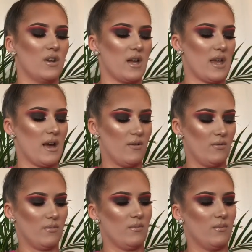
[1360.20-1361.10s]
a night
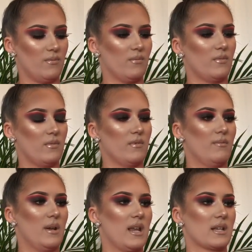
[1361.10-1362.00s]
out,
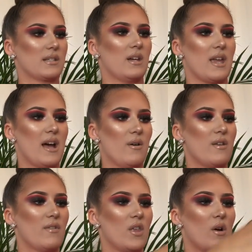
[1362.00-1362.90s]
my next night out,
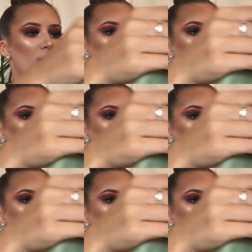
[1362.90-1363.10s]
even though I